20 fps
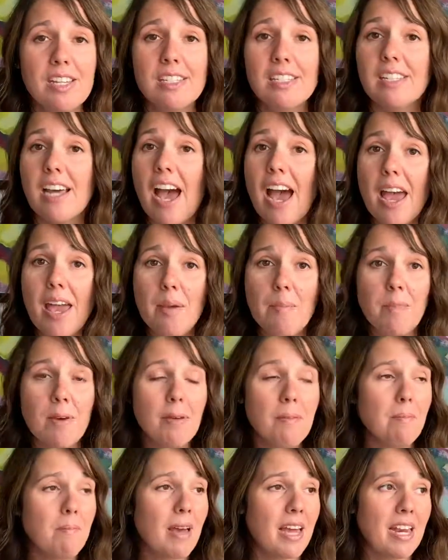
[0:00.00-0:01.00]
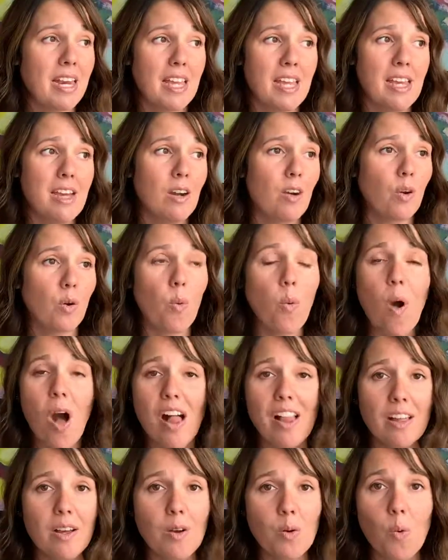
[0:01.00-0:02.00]
time, money, or
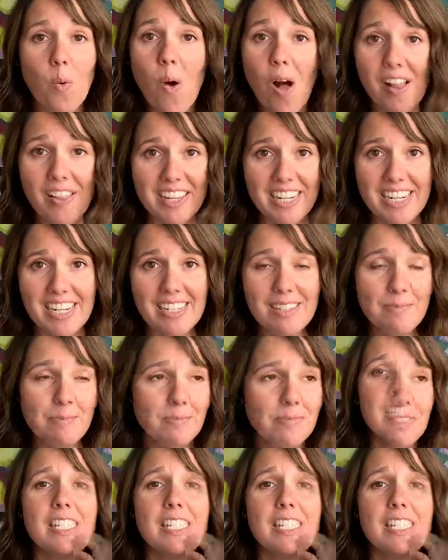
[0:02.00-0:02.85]
quality.